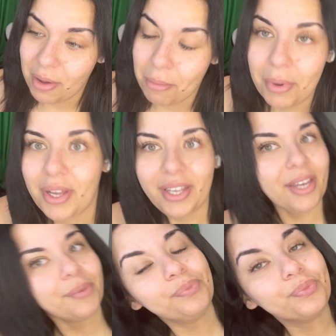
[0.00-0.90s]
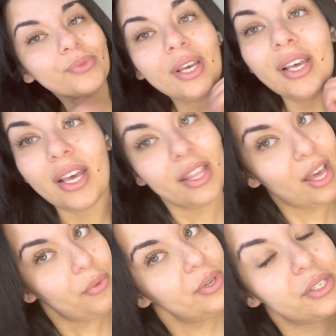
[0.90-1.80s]
But yeah,
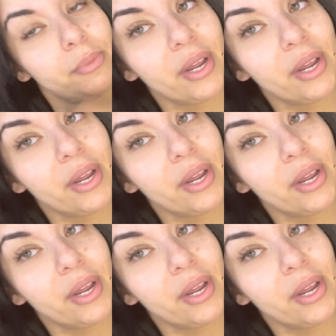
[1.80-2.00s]
that was my